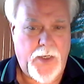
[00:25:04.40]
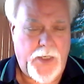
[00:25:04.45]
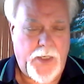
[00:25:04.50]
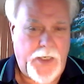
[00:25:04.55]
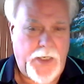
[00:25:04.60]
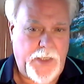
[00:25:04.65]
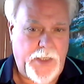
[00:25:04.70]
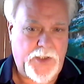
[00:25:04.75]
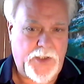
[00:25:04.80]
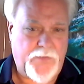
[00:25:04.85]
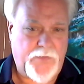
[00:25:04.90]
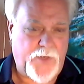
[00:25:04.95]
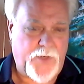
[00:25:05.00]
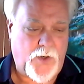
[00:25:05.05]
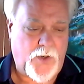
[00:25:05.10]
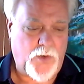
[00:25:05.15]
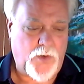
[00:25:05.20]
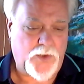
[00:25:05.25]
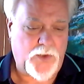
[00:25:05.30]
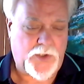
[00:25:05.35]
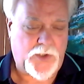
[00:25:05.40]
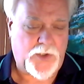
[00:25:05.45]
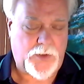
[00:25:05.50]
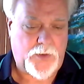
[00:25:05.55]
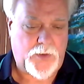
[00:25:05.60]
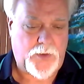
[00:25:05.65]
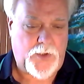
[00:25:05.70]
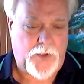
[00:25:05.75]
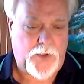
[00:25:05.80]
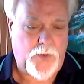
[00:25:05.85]
each of those
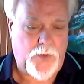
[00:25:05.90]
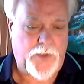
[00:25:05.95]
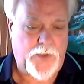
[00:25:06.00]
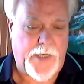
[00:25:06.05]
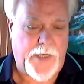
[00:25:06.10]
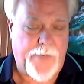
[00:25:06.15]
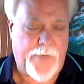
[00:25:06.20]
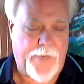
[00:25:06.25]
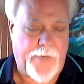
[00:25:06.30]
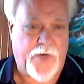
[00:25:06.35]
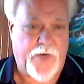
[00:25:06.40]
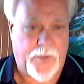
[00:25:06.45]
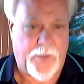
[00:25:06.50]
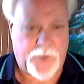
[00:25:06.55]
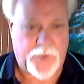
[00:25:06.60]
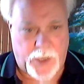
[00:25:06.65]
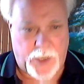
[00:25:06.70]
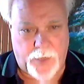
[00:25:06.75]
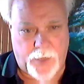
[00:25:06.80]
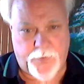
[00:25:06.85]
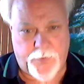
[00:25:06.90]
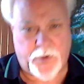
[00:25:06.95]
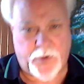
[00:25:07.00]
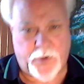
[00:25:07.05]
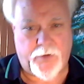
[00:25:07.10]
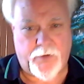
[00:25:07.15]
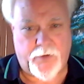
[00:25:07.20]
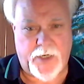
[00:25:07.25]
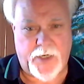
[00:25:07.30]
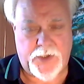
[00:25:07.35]
two timeframes are
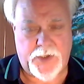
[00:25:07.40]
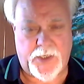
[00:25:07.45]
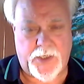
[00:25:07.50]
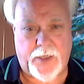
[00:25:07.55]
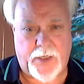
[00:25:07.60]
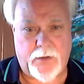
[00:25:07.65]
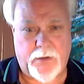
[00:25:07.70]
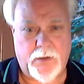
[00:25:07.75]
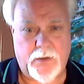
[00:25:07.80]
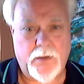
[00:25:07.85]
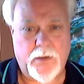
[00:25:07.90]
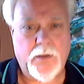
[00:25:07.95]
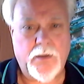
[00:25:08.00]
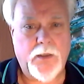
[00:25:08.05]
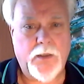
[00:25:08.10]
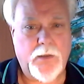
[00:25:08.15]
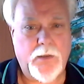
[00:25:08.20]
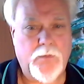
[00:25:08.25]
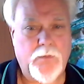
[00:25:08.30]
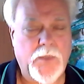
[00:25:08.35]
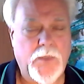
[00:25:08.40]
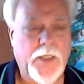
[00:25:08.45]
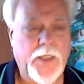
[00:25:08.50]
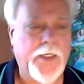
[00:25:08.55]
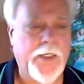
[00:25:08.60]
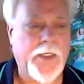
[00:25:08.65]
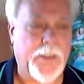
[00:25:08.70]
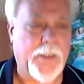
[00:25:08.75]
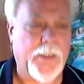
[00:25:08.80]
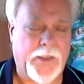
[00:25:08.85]
progressing
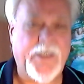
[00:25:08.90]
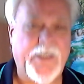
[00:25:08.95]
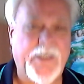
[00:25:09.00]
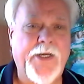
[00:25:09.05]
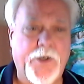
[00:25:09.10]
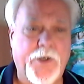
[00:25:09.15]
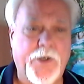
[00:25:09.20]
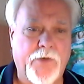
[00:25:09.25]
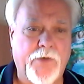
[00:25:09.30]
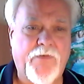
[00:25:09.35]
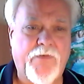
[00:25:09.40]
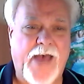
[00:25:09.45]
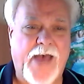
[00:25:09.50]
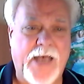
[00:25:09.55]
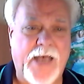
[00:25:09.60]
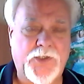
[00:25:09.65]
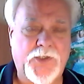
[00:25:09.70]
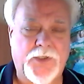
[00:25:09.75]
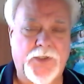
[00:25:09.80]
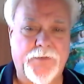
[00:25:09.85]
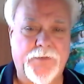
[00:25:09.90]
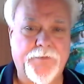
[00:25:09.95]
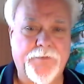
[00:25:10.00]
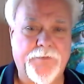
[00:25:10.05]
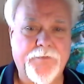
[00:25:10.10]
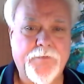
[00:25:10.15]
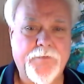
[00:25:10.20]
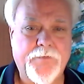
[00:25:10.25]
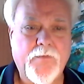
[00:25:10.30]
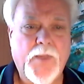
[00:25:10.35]
in a linear fashion.
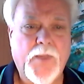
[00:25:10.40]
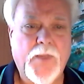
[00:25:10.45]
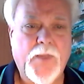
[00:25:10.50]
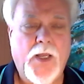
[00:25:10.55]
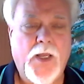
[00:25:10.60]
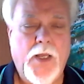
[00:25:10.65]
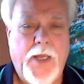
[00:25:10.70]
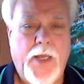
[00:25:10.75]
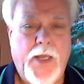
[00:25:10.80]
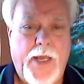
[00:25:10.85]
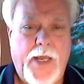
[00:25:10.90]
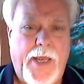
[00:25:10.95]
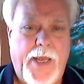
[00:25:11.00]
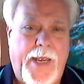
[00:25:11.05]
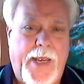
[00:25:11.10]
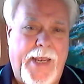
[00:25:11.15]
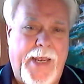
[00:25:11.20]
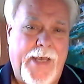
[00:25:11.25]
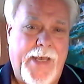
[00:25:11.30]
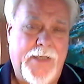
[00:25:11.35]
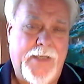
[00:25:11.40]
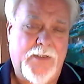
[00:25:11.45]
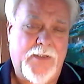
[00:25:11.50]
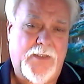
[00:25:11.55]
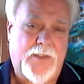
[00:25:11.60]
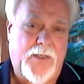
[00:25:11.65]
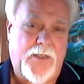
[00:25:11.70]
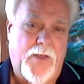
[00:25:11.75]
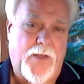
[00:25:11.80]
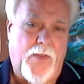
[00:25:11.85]

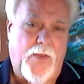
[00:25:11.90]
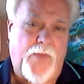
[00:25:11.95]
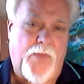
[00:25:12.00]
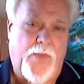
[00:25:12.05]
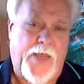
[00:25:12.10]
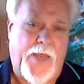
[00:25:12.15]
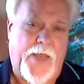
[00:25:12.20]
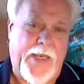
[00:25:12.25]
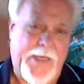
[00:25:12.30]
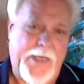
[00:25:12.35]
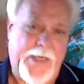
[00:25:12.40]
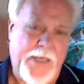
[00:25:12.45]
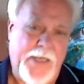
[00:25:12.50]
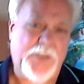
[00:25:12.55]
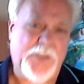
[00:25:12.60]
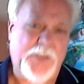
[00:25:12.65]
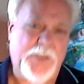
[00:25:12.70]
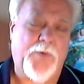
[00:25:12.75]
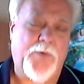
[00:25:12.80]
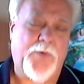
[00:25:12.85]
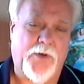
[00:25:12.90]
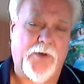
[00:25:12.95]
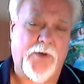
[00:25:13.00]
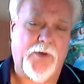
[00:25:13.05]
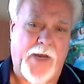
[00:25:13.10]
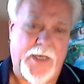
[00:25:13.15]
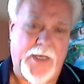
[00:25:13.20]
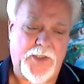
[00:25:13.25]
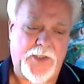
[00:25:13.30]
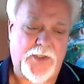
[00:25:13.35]
And they each
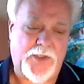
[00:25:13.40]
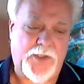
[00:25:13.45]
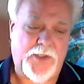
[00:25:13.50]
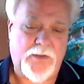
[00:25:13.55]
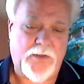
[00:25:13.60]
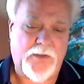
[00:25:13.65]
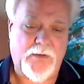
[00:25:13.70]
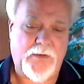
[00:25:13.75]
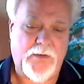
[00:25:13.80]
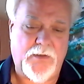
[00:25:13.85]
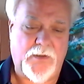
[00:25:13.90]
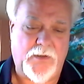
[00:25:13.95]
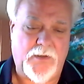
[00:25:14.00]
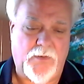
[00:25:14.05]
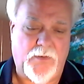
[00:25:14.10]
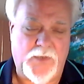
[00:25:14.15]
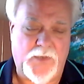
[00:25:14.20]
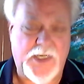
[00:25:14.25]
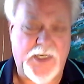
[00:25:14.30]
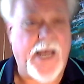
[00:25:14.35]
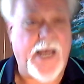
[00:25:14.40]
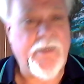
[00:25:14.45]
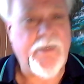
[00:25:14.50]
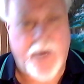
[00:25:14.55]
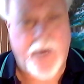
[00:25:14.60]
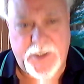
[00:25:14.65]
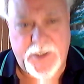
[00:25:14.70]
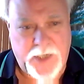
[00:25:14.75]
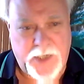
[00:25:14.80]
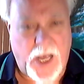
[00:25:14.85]
progress side
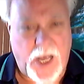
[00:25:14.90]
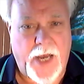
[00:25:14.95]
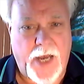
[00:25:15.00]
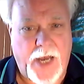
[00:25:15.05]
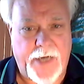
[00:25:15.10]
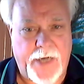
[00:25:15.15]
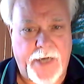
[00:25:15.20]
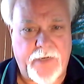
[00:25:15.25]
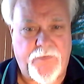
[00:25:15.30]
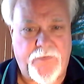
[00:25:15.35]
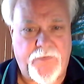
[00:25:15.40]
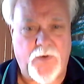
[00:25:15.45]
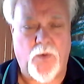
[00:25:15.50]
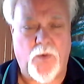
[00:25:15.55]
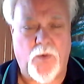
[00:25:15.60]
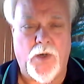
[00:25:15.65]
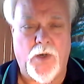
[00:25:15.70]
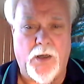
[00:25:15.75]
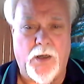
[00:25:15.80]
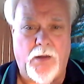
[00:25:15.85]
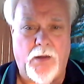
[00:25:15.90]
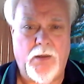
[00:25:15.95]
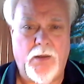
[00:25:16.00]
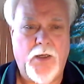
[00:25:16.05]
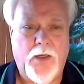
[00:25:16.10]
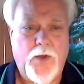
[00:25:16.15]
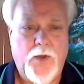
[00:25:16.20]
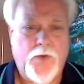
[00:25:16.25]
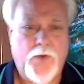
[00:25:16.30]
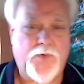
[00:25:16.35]
by side, if you will,
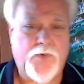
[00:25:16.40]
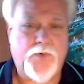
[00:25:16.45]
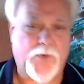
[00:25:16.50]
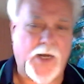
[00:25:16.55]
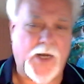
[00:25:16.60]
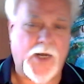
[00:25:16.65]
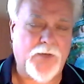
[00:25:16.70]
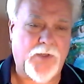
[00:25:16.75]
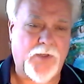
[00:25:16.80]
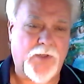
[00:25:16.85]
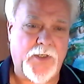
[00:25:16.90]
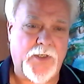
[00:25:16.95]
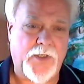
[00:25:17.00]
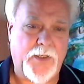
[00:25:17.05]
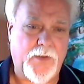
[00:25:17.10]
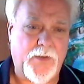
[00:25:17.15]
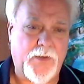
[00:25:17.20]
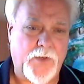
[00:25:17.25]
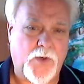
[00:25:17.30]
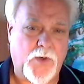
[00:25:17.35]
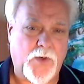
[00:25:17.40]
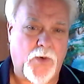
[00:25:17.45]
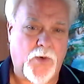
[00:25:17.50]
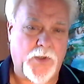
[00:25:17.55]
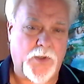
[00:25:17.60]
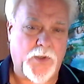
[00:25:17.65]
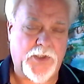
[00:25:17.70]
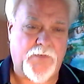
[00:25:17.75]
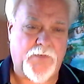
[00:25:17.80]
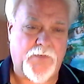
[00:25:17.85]
throughout the, the
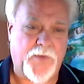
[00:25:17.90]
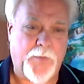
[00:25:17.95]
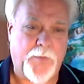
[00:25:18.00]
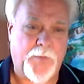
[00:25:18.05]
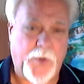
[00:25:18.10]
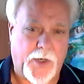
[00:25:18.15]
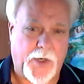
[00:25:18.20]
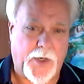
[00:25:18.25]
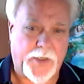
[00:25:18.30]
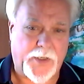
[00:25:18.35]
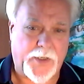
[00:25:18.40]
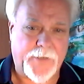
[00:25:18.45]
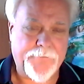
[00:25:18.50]
course of the book.